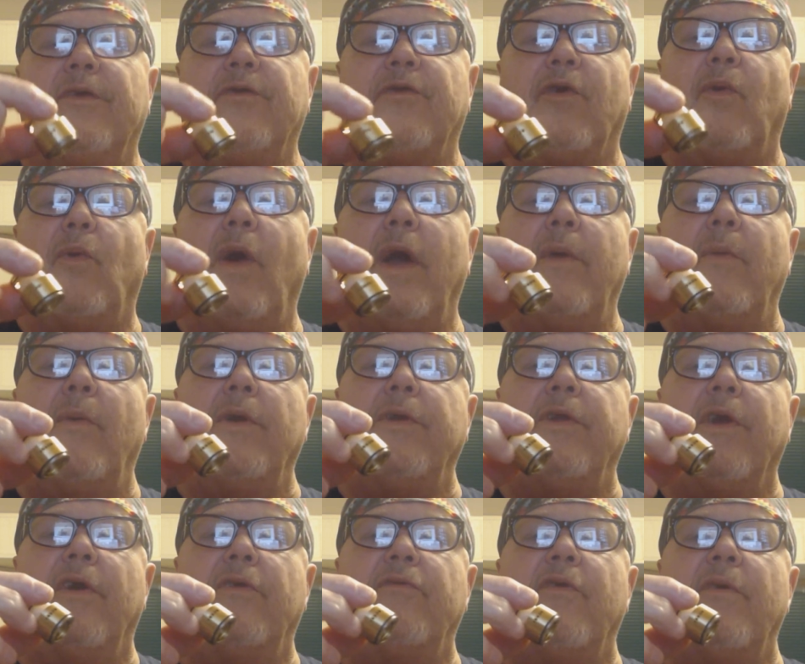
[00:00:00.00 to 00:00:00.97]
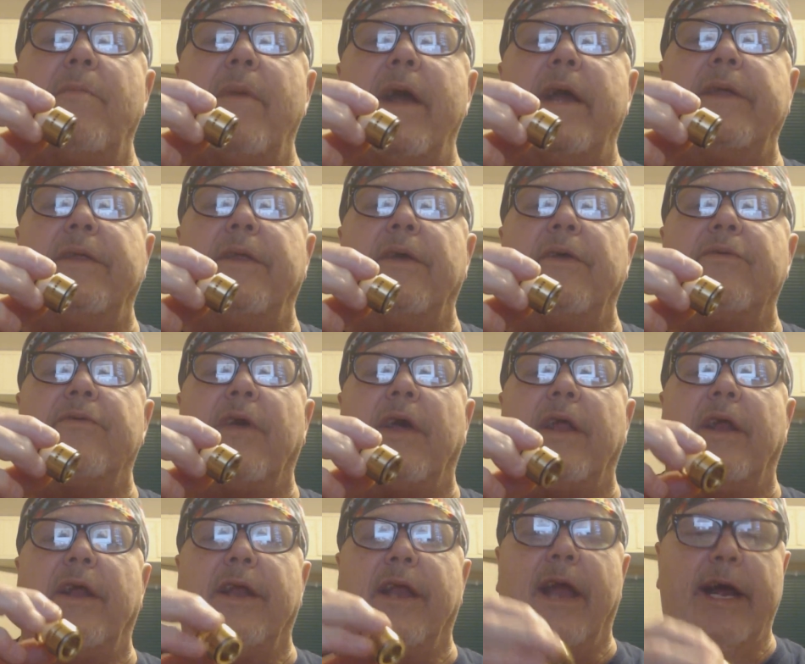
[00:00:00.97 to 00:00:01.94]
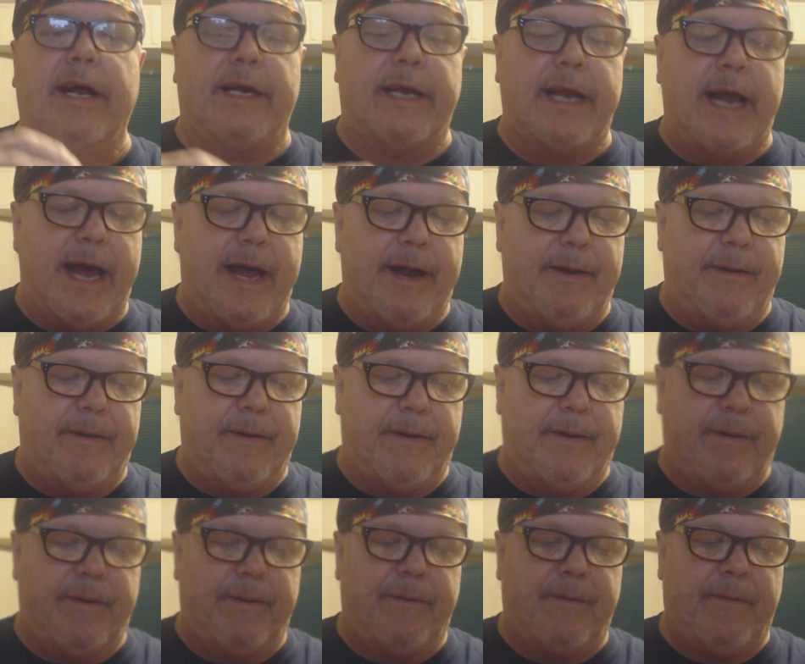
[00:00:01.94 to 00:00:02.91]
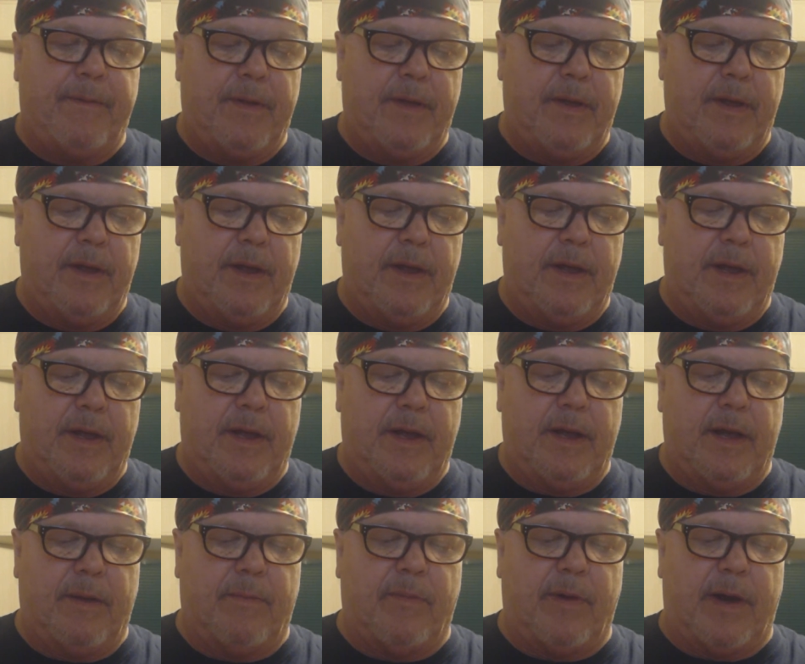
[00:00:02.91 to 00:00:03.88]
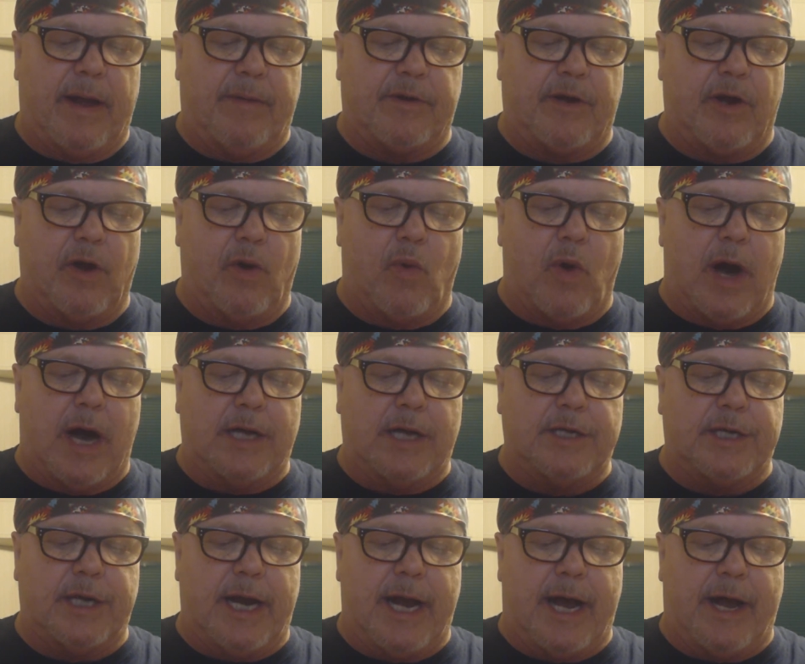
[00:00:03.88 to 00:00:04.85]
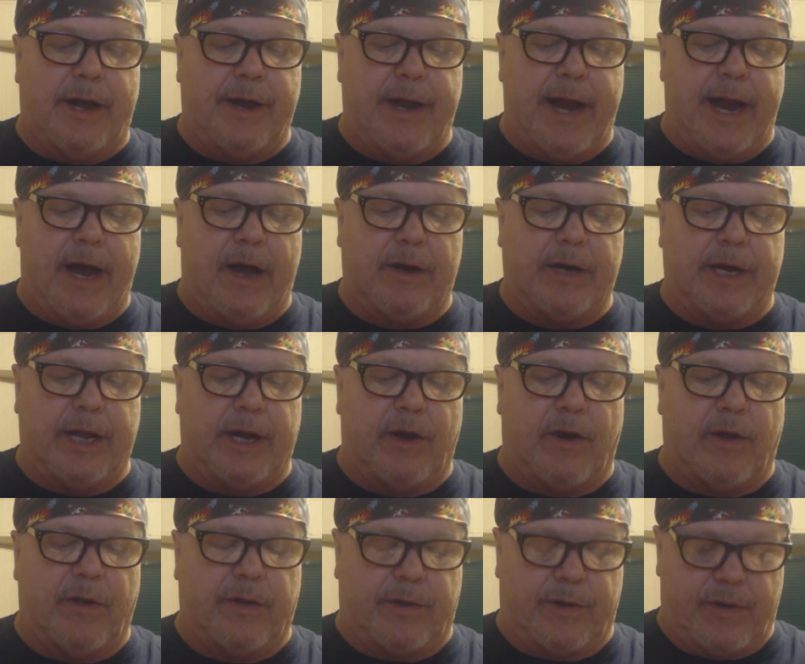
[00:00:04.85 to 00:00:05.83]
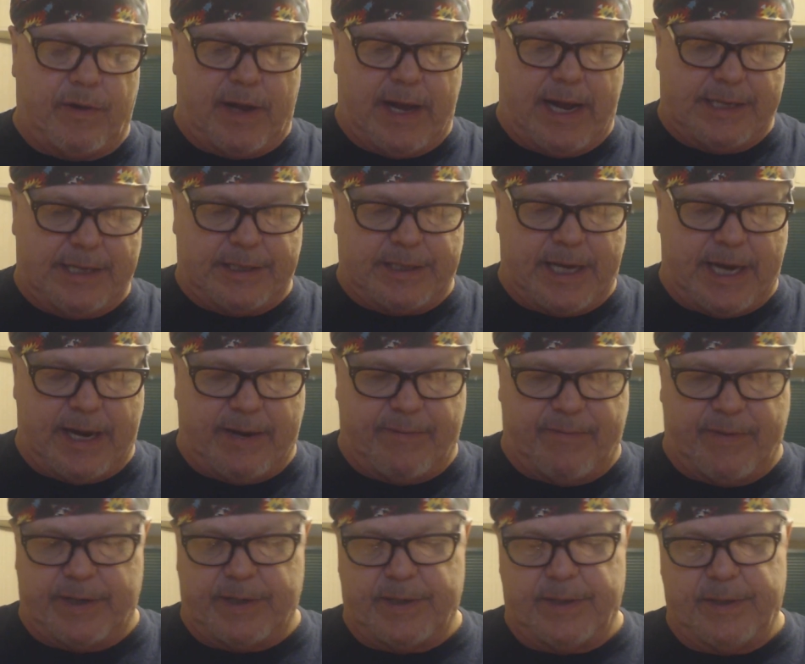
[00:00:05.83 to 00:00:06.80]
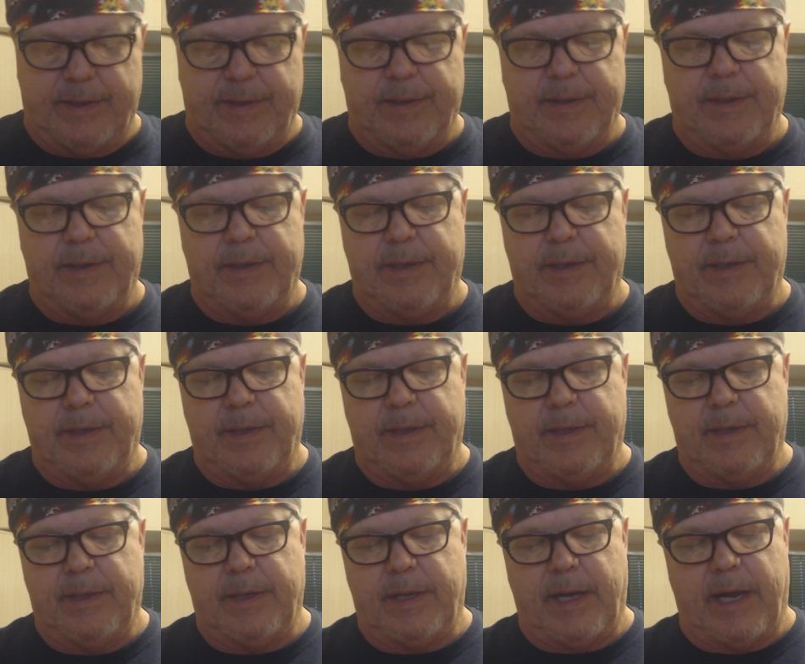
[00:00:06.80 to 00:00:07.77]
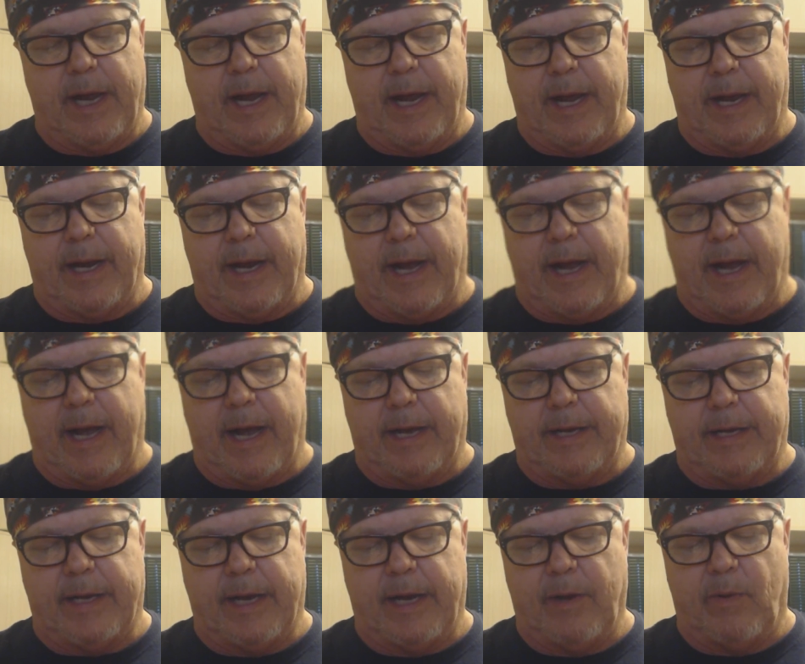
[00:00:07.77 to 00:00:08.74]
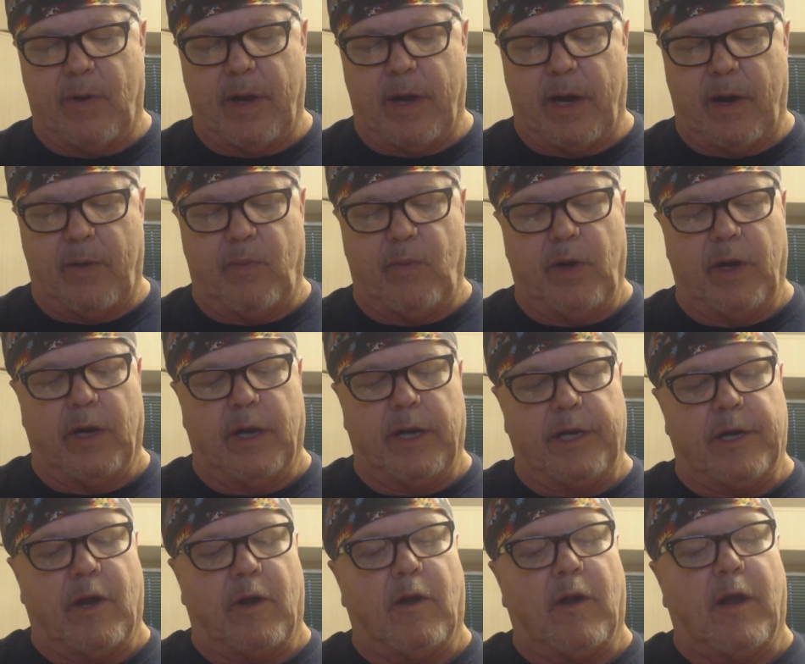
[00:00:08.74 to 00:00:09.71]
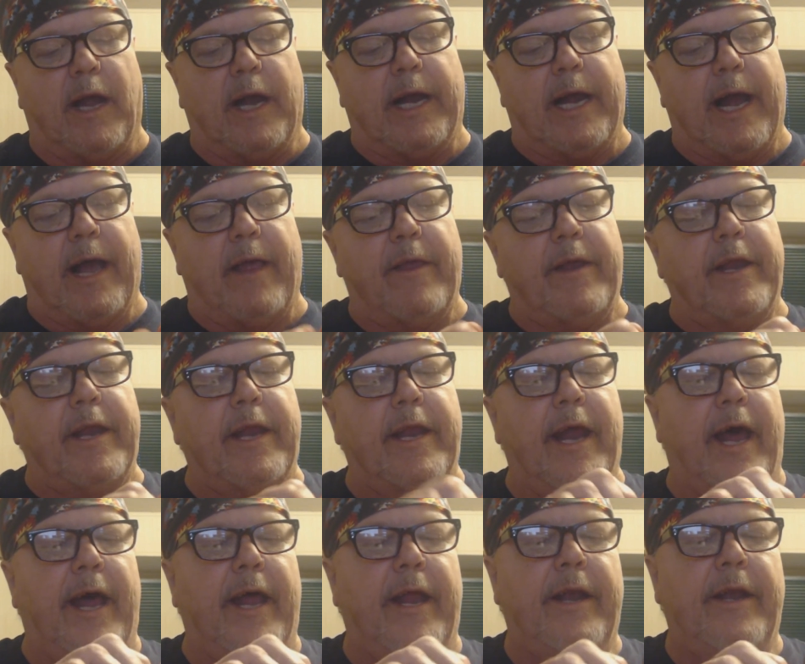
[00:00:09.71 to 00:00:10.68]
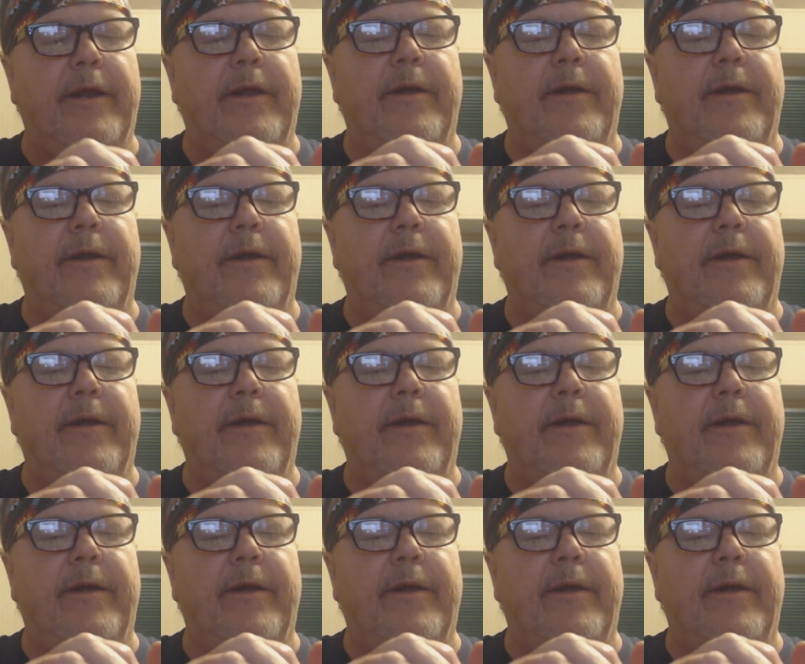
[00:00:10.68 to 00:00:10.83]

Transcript: Just the way Wotofo made this. I didn't like that. I'm going to have to go wash it out now, get all the glass out of it. And I tell you what, I really don't like how they did that.